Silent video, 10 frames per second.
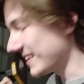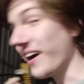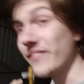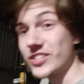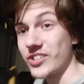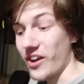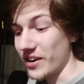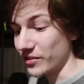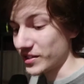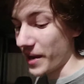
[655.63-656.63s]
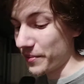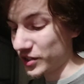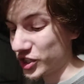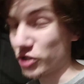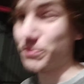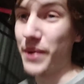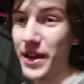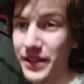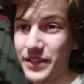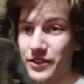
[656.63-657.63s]
the other side I was able to just
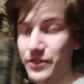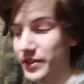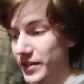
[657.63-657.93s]
barely do.